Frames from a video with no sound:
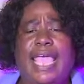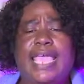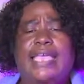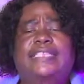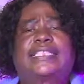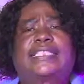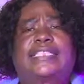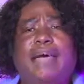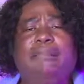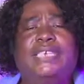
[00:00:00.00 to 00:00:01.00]
is
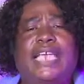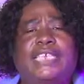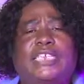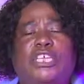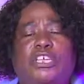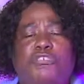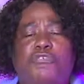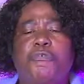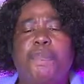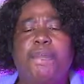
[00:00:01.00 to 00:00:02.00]
subject
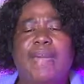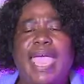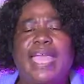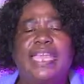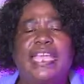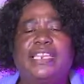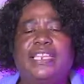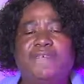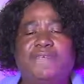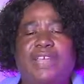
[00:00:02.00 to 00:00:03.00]
to many
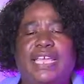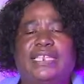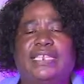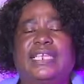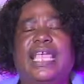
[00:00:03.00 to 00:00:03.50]
different